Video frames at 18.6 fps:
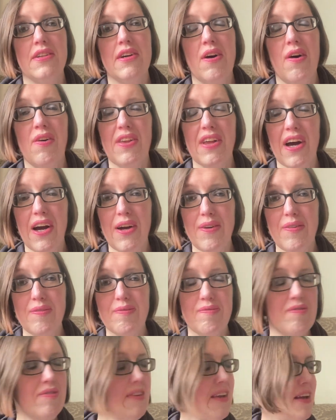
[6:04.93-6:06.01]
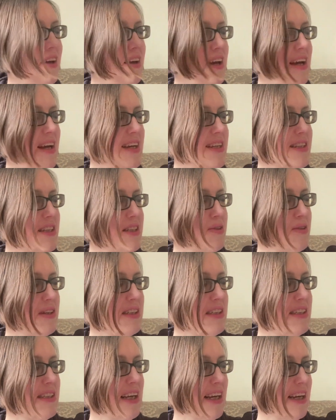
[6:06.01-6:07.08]
Although it is the
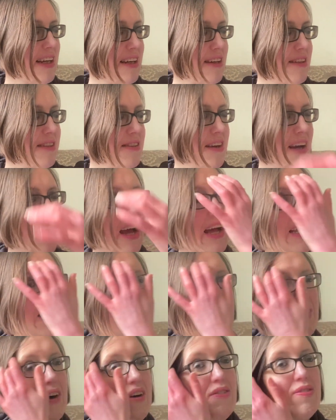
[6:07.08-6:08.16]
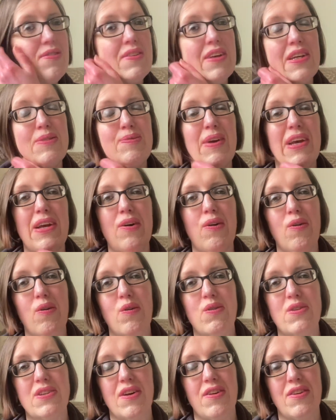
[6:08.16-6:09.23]
22nd and apart from those big
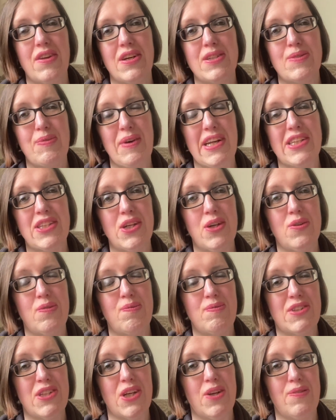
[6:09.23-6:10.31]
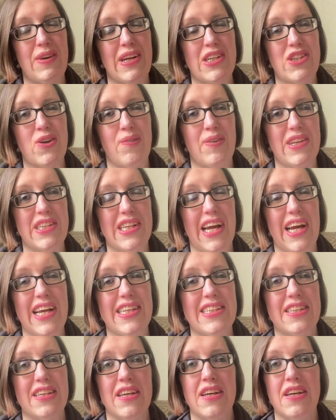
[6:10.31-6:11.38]
hauls on those big two two big shopping days,
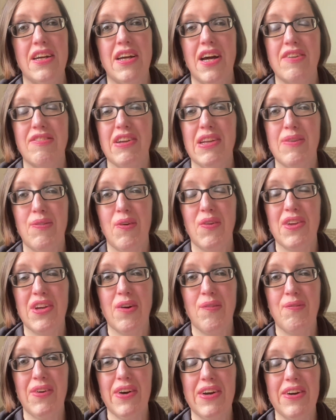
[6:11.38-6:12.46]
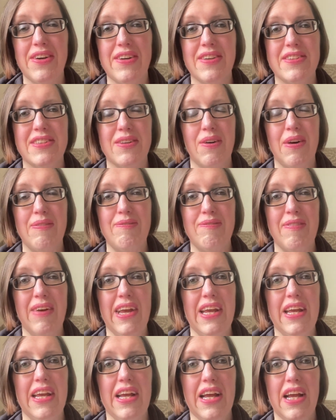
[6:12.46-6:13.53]
I've only bought the odd book. So I
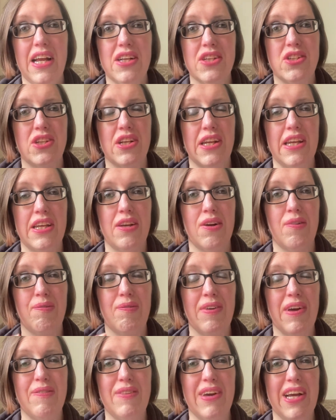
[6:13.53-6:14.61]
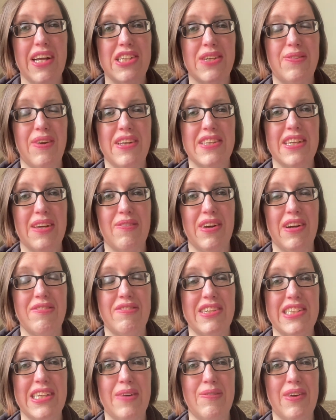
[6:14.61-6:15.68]
may actually not, I may actually be able to get my own
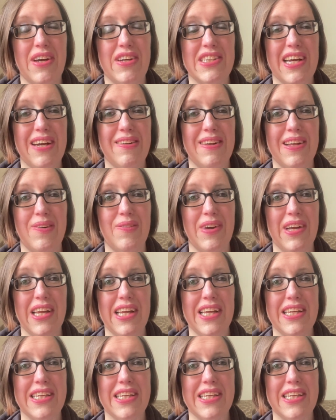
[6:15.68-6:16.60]
TBR down a little bit.